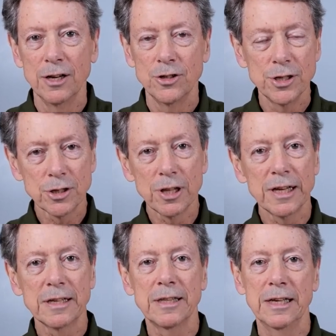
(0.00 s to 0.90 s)
Just
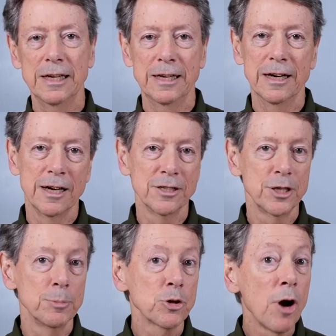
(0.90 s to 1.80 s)
click the uh,
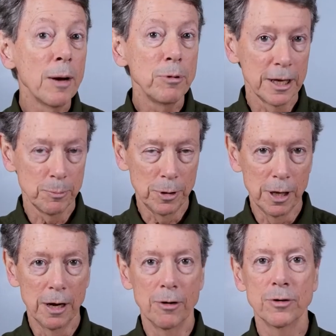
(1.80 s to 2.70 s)
subscribe link
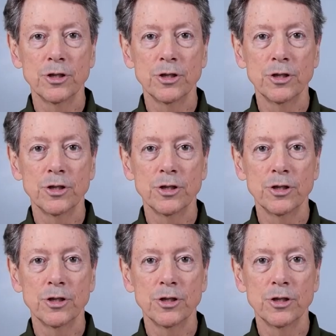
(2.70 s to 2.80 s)
below